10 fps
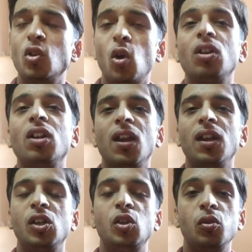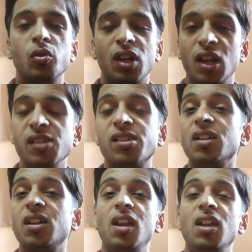not related to your
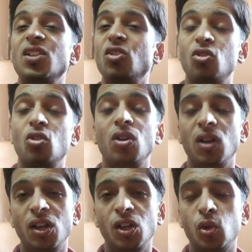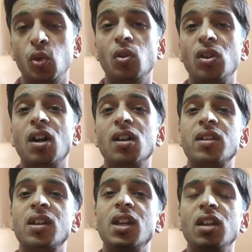religion kindness is not related to your caste